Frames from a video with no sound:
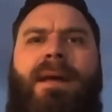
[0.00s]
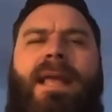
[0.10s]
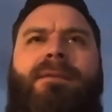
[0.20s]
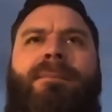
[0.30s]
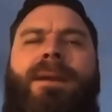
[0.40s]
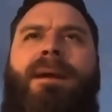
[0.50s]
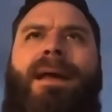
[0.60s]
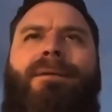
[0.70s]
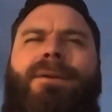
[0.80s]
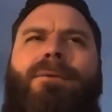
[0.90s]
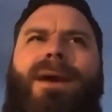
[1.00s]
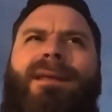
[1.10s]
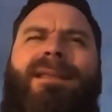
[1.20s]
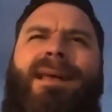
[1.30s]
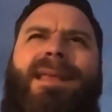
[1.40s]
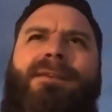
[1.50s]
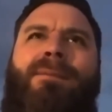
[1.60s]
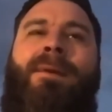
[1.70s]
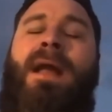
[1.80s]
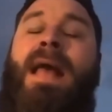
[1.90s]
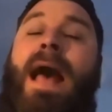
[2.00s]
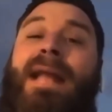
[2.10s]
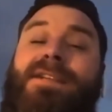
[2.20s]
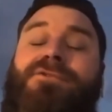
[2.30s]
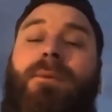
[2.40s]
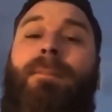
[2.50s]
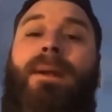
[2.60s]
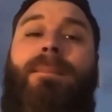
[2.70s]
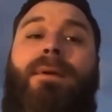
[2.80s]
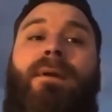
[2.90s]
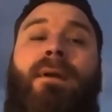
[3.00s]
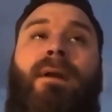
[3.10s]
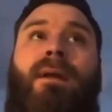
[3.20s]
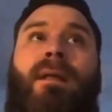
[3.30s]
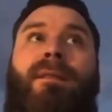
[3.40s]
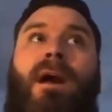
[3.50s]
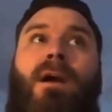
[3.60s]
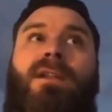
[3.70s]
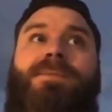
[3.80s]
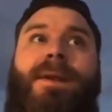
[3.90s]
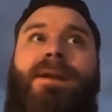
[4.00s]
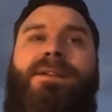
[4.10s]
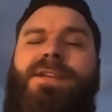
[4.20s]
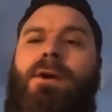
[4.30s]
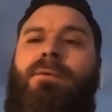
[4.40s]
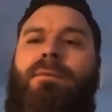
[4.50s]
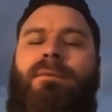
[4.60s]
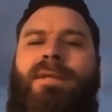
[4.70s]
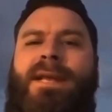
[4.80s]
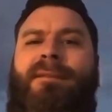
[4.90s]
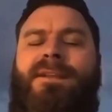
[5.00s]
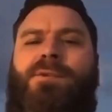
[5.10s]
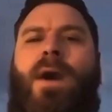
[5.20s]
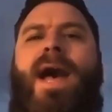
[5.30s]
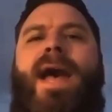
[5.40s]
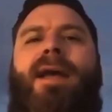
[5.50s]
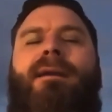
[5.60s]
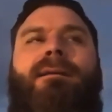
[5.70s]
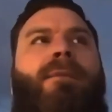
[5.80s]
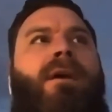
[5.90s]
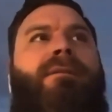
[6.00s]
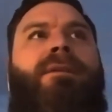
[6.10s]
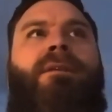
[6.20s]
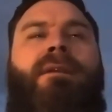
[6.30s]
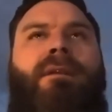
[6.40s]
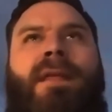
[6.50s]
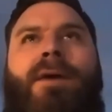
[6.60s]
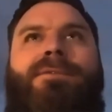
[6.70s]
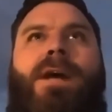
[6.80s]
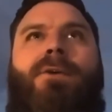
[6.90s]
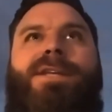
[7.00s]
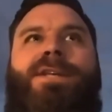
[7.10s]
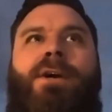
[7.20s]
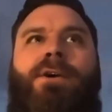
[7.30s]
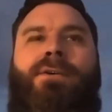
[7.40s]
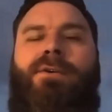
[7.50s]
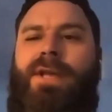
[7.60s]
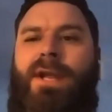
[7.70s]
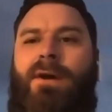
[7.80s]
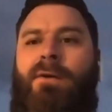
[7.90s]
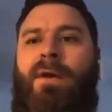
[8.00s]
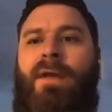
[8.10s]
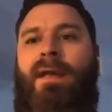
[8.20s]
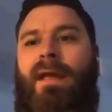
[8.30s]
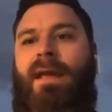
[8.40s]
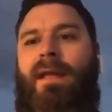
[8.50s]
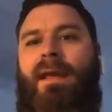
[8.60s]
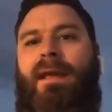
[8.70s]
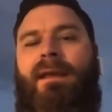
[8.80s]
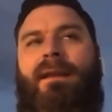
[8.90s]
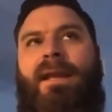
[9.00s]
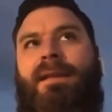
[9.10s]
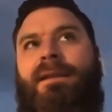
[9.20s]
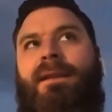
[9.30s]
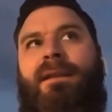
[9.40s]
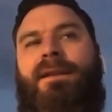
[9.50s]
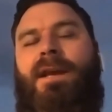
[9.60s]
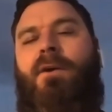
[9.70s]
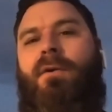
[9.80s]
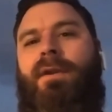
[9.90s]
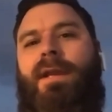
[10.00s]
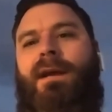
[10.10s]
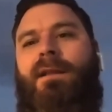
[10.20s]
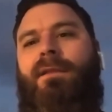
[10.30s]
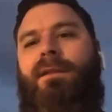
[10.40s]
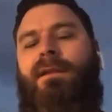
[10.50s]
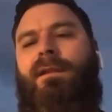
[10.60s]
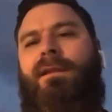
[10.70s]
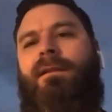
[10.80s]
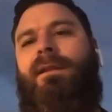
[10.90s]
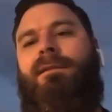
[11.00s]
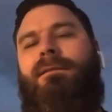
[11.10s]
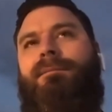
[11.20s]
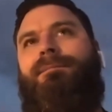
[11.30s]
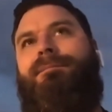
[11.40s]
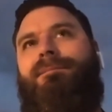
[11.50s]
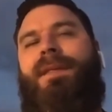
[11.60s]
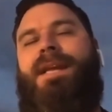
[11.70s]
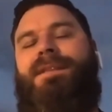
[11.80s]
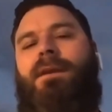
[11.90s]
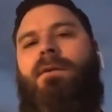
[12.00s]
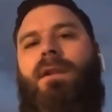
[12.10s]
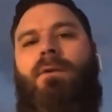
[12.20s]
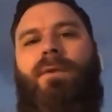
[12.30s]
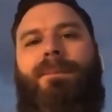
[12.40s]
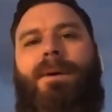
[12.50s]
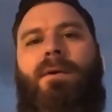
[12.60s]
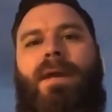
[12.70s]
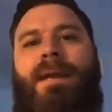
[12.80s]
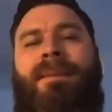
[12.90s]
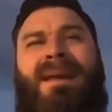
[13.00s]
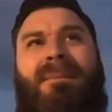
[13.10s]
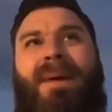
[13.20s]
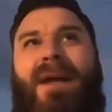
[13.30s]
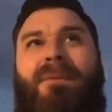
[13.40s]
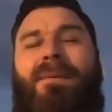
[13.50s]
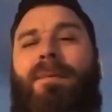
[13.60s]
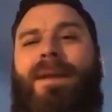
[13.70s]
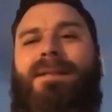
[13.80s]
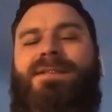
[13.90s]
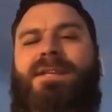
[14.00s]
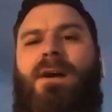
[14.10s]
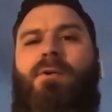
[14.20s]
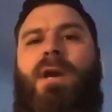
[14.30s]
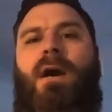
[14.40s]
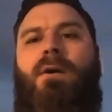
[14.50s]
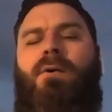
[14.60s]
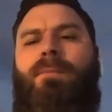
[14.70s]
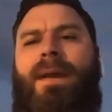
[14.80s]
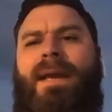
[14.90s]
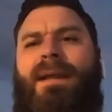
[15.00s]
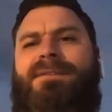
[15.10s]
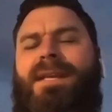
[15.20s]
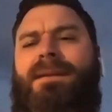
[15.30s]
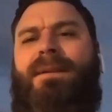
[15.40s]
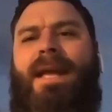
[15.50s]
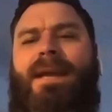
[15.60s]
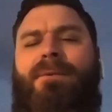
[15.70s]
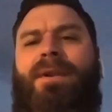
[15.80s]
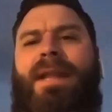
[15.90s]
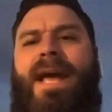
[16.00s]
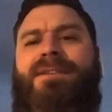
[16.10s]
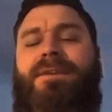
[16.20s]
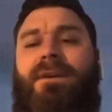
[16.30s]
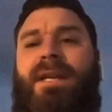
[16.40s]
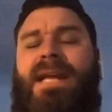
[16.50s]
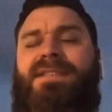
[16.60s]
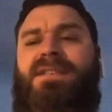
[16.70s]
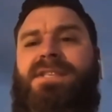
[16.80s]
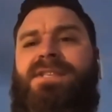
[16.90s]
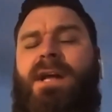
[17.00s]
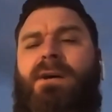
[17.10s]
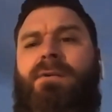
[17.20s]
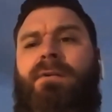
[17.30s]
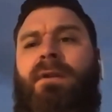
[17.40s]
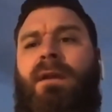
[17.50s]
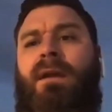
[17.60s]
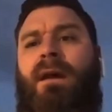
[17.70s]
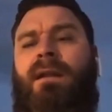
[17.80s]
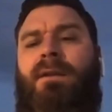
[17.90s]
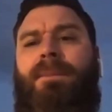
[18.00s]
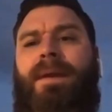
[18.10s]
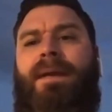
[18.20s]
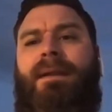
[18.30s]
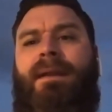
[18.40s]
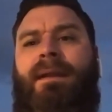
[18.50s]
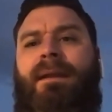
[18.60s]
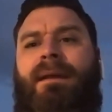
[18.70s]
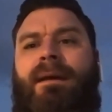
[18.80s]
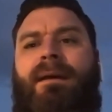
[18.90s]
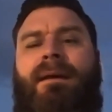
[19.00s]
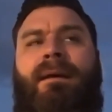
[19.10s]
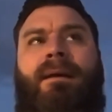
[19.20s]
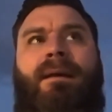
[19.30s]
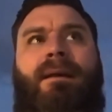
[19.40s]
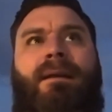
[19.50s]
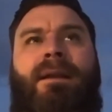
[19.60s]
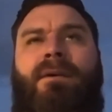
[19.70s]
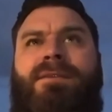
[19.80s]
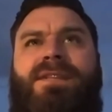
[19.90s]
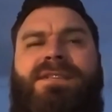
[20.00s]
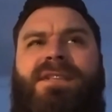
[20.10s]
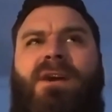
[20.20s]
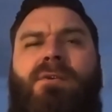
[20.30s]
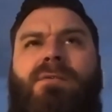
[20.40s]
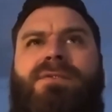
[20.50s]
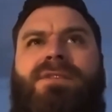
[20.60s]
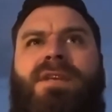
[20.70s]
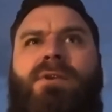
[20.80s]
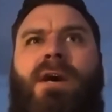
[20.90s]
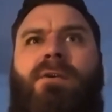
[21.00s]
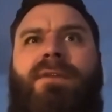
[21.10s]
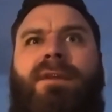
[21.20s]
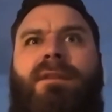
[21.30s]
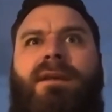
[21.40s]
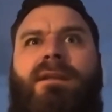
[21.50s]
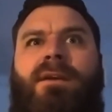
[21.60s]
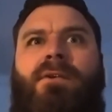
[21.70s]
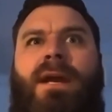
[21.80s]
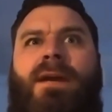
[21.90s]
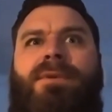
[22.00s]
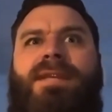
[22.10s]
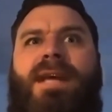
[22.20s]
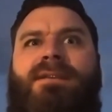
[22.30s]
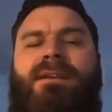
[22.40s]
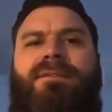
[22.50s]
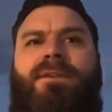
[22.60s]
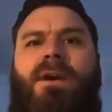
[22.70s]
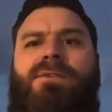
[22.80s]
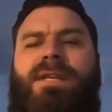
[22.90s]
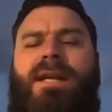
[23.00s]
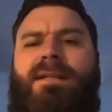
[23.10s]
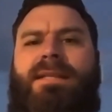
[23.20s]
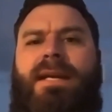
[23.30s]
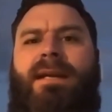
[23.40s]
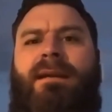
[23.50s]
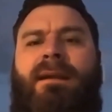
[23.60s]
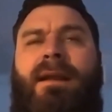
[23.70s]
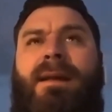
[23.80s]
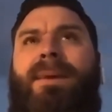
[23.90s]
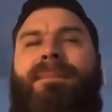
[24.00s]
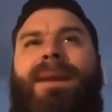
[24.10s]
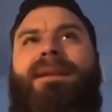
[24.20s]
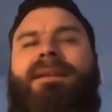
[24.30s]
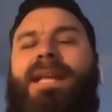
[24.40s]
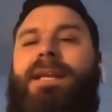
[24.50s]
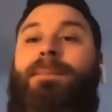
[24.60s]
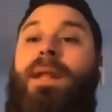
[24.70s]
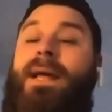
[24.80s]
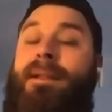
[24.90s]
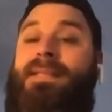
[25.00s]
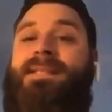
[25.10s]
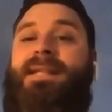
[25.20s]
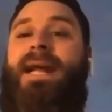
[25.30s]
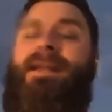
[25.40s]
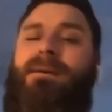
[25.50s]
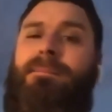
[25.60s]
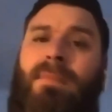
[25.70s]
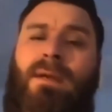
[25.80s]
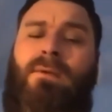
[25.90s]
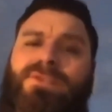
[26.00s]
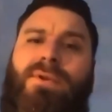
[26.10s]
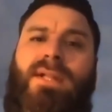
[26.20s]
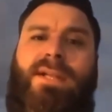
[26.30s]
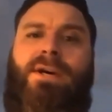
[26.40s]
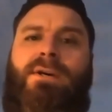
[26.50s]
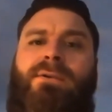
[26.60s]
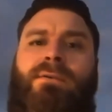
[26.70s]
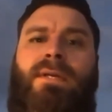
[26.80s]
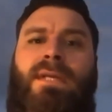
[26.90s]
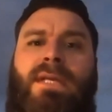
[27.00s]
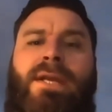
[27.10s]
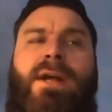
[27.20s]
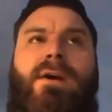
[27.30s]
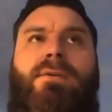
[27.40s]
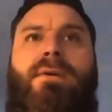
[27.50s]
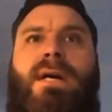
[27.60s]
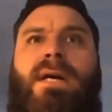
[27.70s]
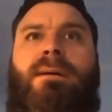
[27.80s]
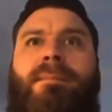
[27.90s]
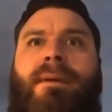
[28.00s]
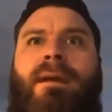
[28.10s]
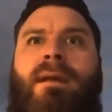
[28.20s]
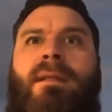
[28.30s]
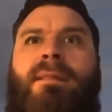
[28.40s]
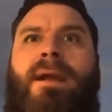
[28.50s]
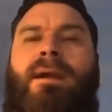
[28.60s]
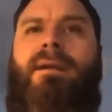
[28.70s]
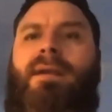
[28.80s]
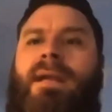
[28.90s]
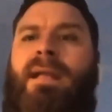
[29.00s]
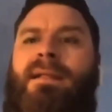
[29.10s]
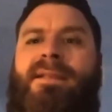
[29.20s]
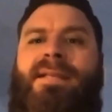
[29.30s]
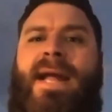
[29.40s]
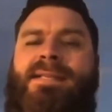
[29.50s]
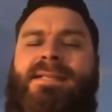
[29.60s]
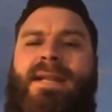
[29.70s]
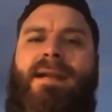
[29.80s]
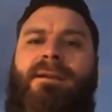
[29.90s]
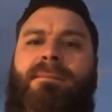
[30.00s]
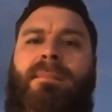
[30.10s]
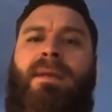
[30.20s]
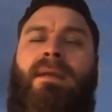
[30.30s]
I can't remember. I don't know why I can't remember. I just remember the whole experience, you know, getting the swag, Marvin. That was always cool, you know, getting to go and get all the things that go along with the bowl game. But I remember being so cold, man. I was thinking, dang, we're in Nashville, and it actually snowed a little bit. And, you know, it was just so cold. The ground was actually frozen out there. But, man, getting to play in that stadium was really cool, you know, there at the Titan Stadium.